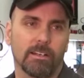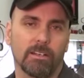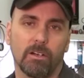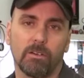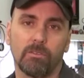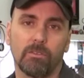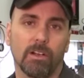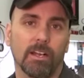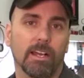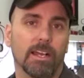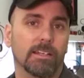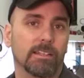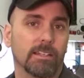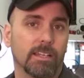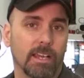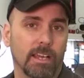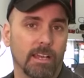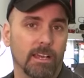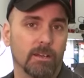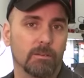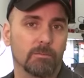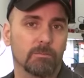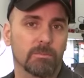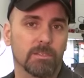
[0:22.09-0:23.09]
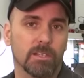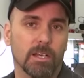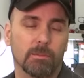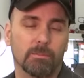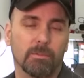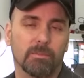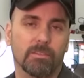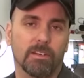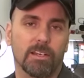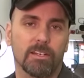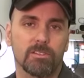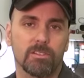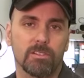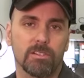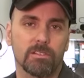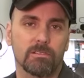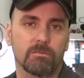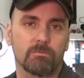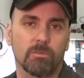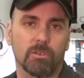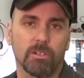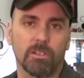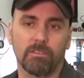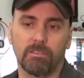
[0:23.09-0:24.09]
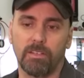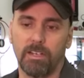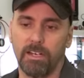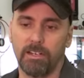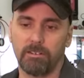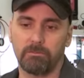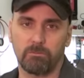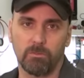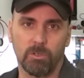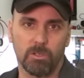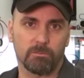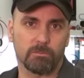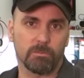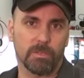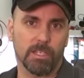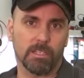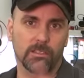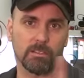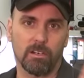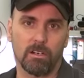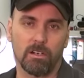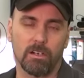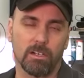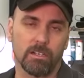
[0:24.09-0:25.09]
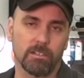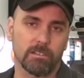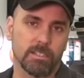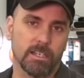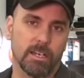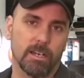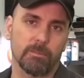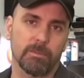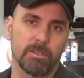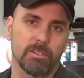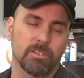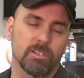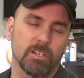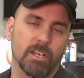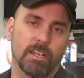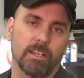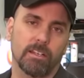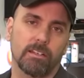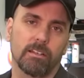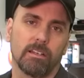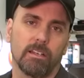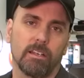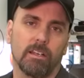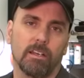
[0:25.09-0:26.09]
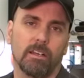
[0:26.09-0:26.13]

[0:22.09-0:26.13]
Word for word: an overhead cam type of engine where you've got one big long timing chain.